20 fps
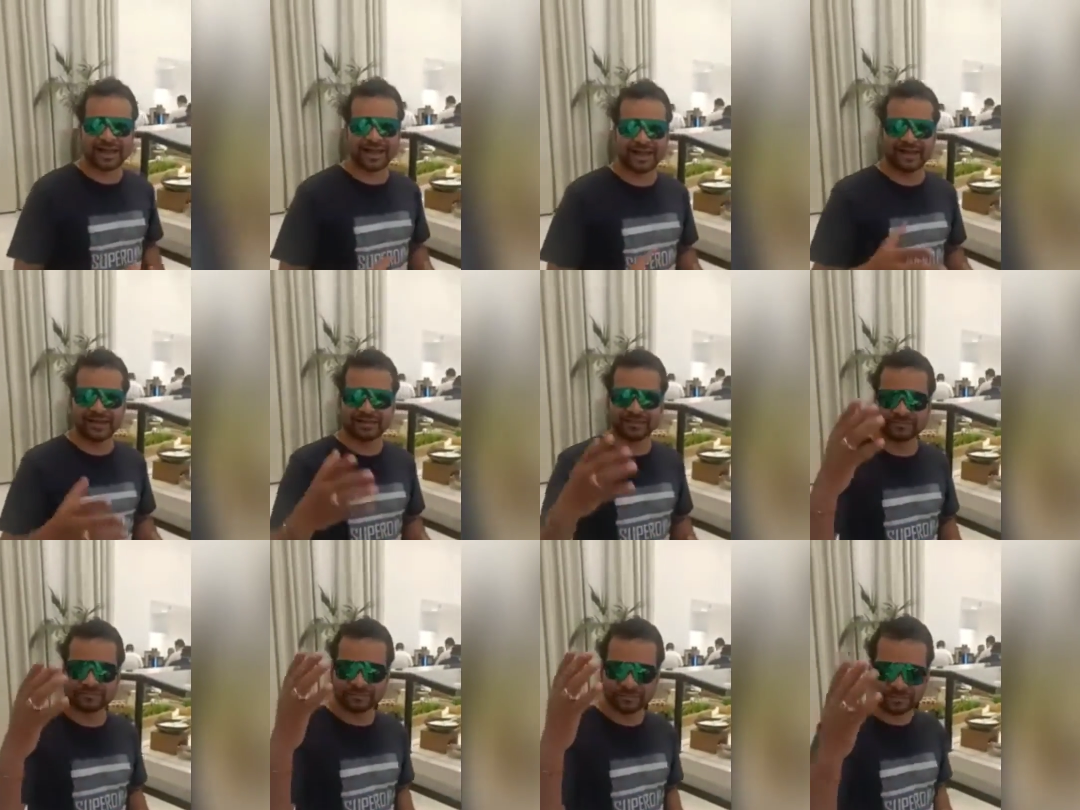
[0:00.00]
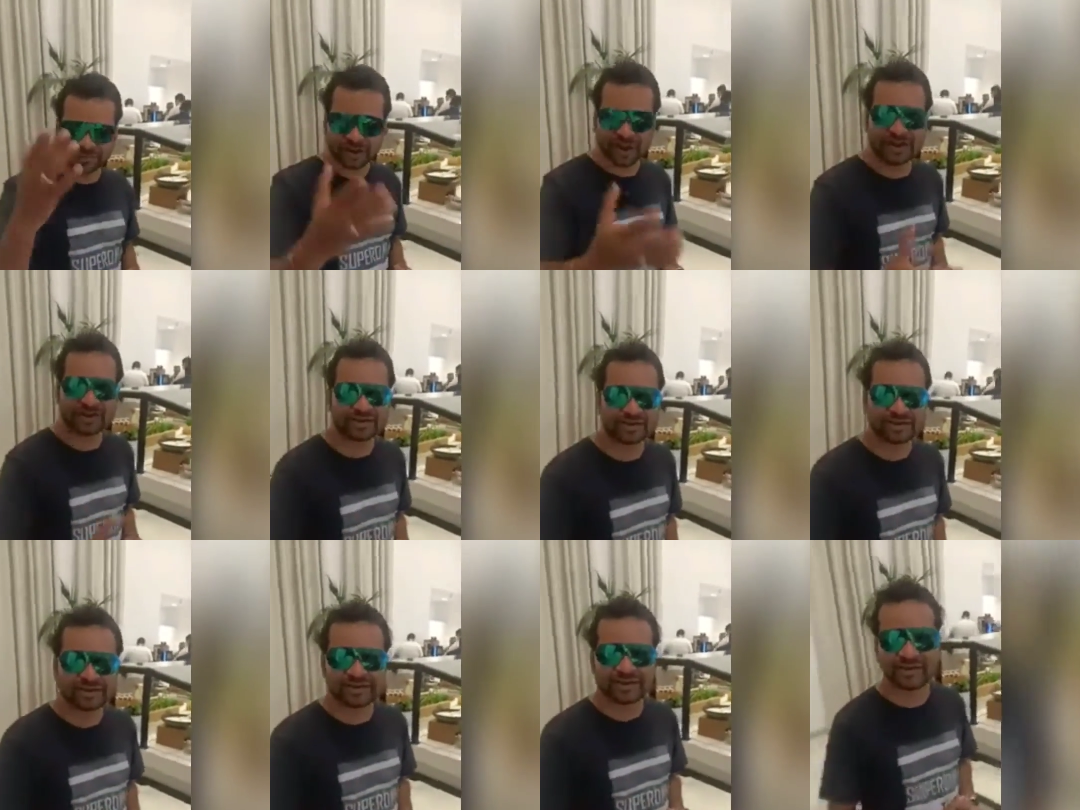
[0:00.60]
Uh,
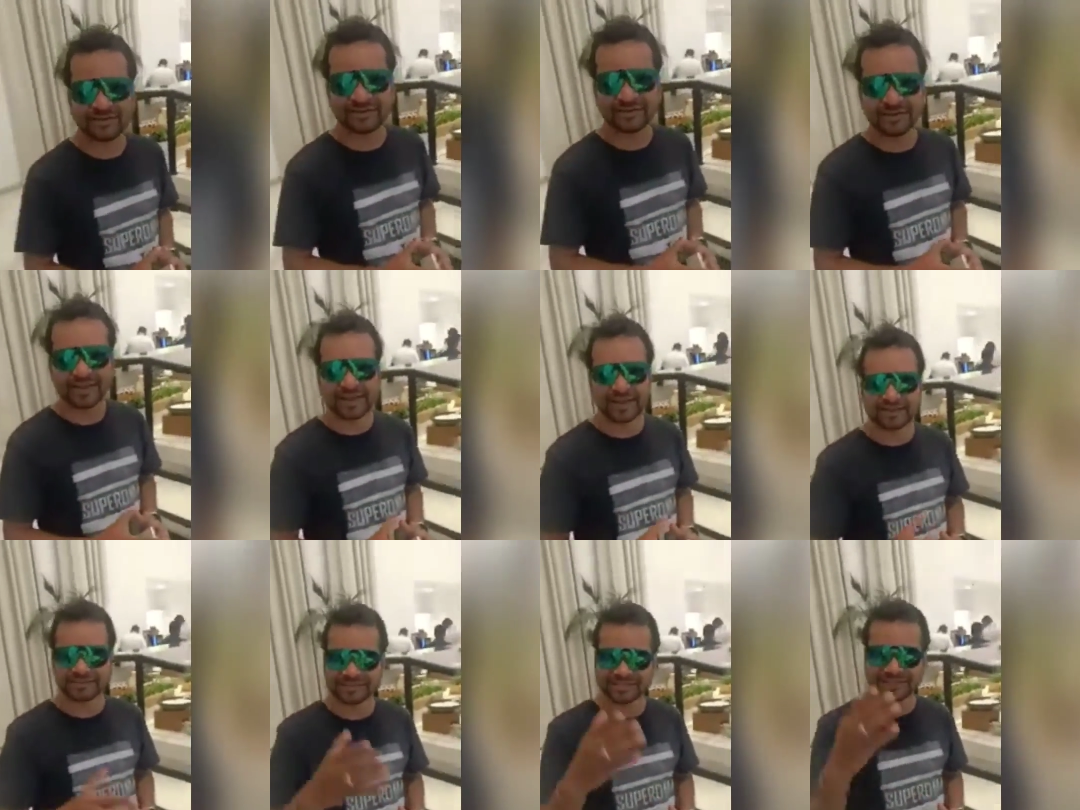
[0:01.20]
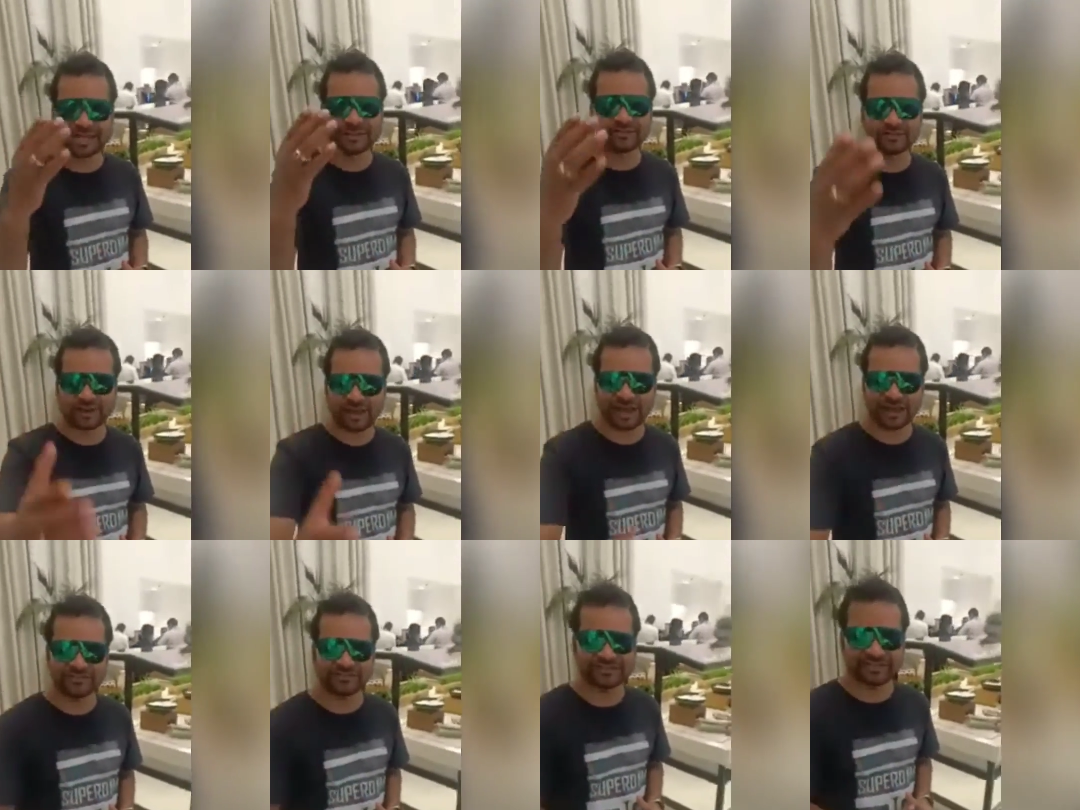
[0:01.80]
join here and change your
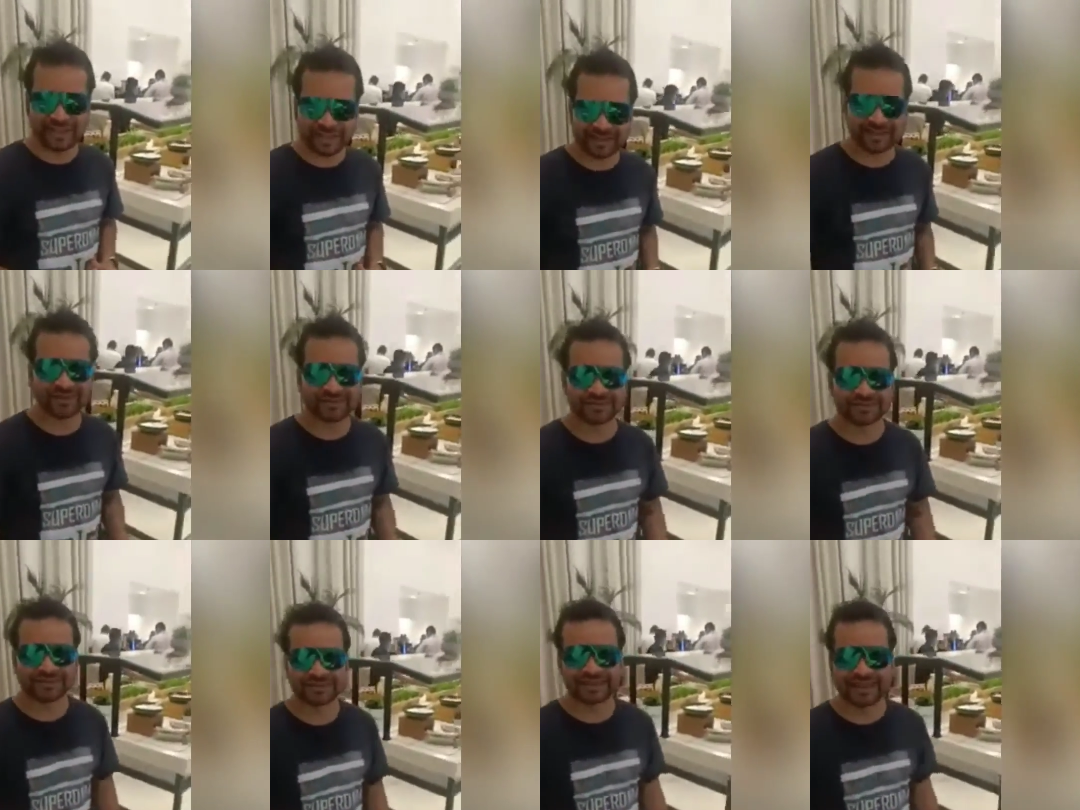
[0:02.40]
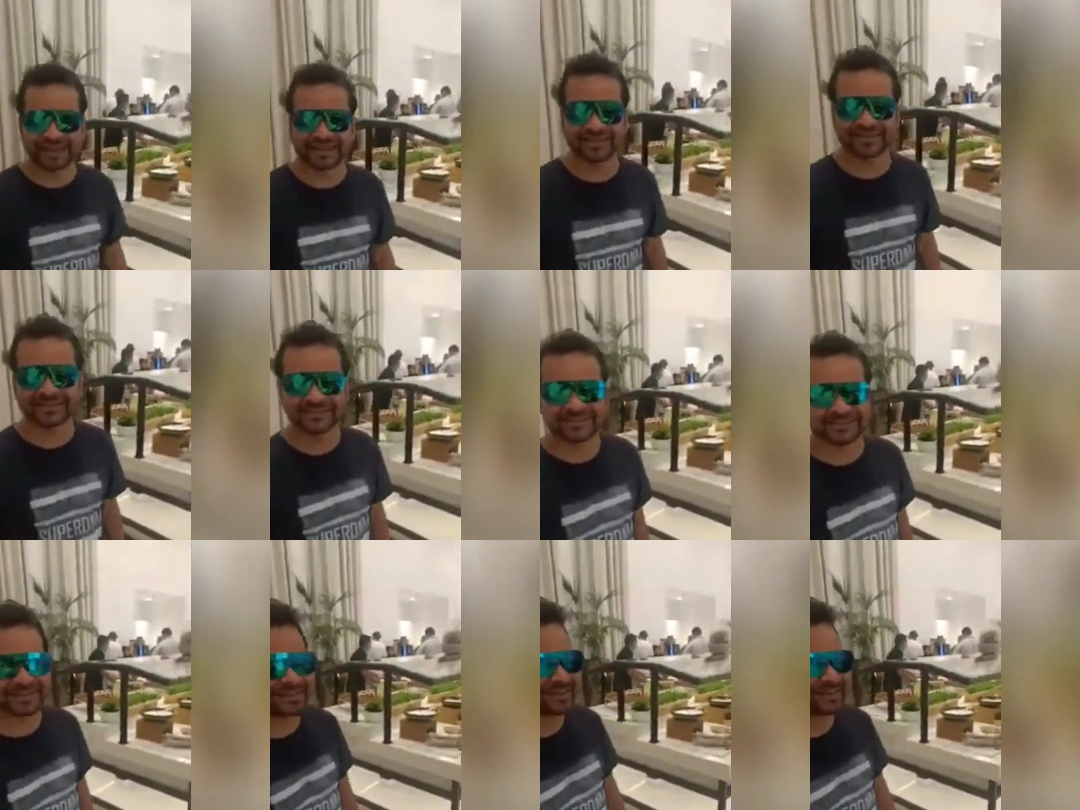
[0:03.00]
life. Thank you. Thank you,